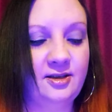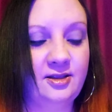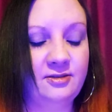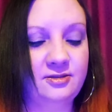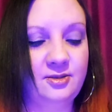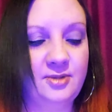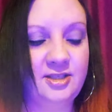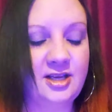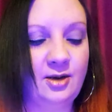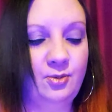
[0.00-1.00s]
There's going to be a
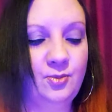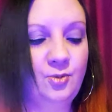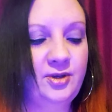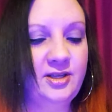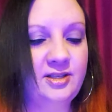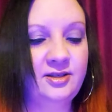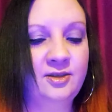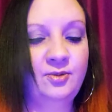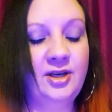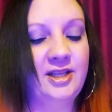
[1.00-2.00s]
tower moment.
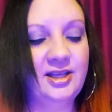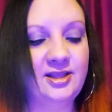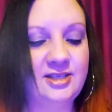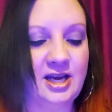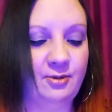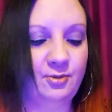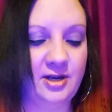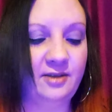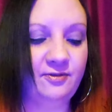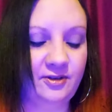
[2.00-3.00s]
We didn't get the tower, but
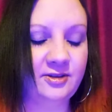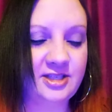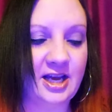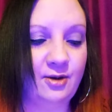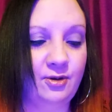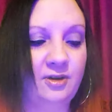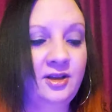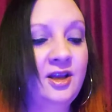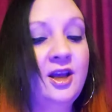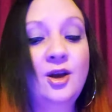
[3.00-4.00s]
I feel a tower.
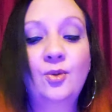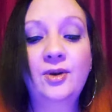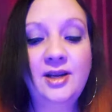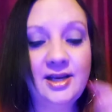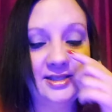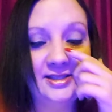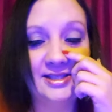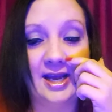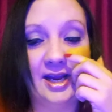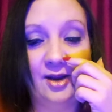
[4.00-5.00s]
What did I
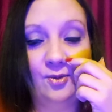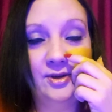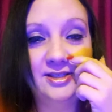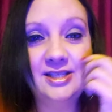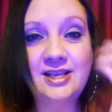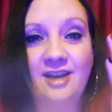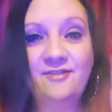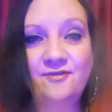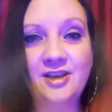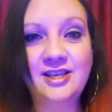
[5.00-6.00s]
say? What did I
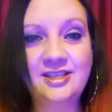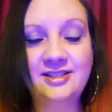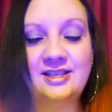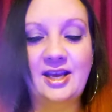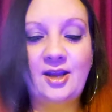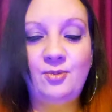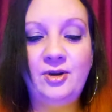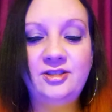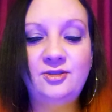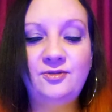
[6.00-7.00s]
fucking say?
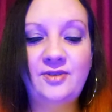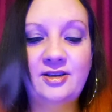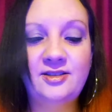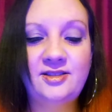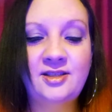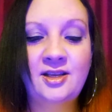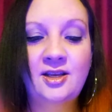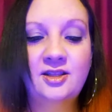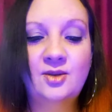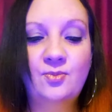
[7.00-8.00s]
Perseverance.
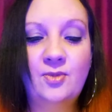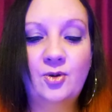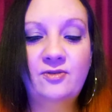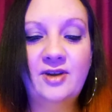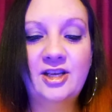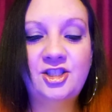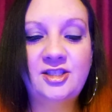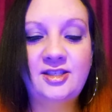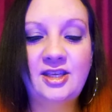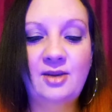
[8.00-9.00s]
The motivation
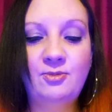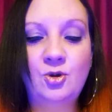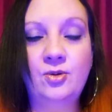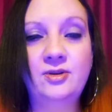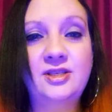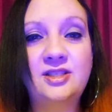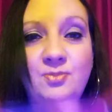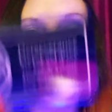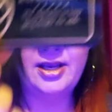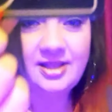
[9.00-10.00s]
to keep going
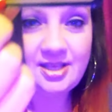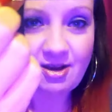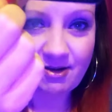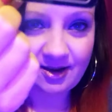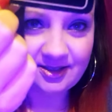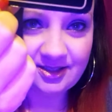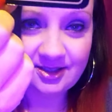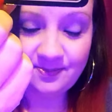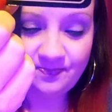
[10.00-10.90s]
despite the odds.